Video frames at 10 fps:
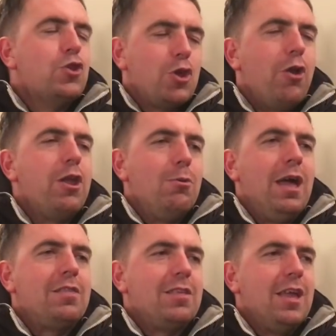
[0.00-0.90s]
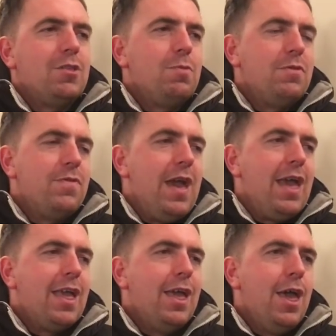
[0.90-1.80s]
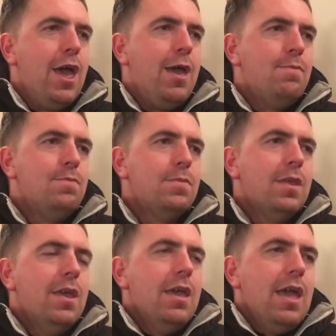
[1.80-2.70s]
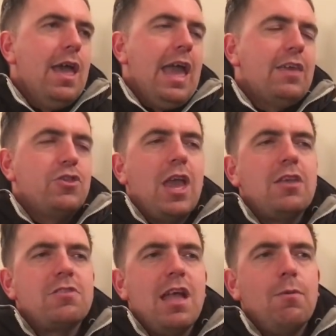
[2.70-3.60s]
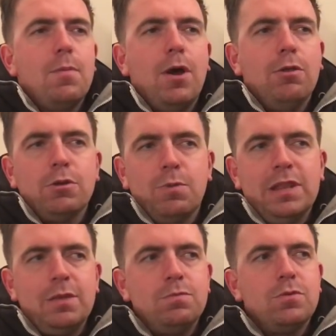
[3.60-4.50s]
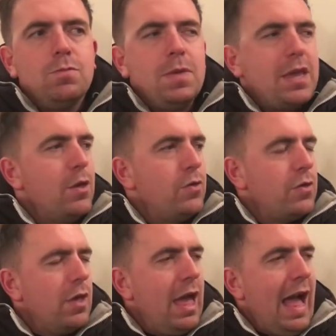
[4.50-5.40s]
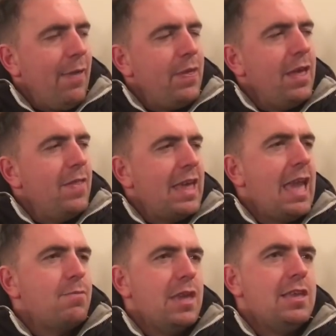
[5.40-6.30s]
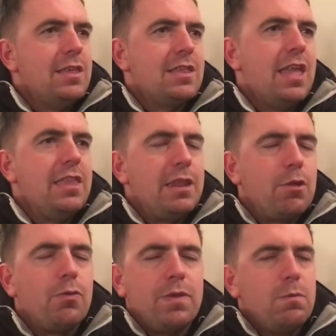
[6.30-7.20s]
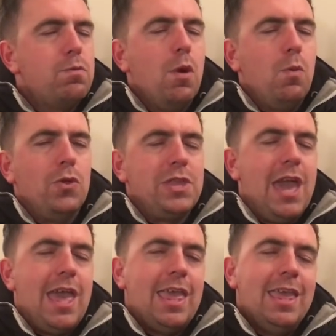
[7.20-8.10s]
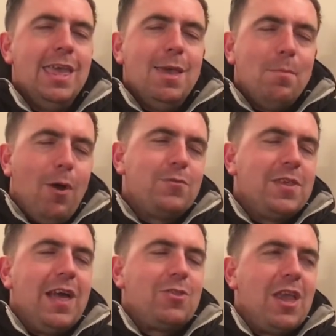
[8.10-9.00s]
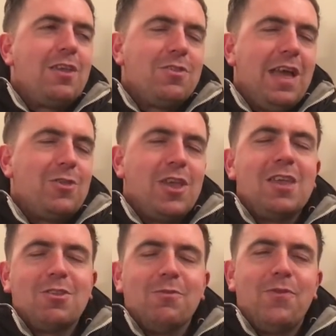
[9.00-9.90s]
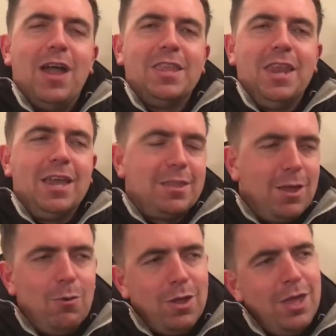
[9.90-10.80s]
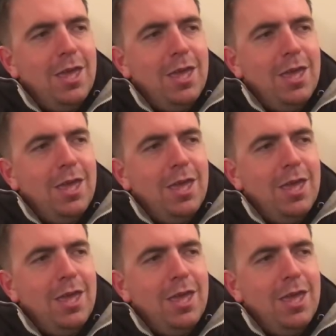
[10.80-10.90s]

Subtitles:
Scoria lads, like, to be fair. It's changed now with Mark Lloyd-Williams, because I think at the games that he's attended, I don't think we've won one yet. But obviously that changed on Friday night. So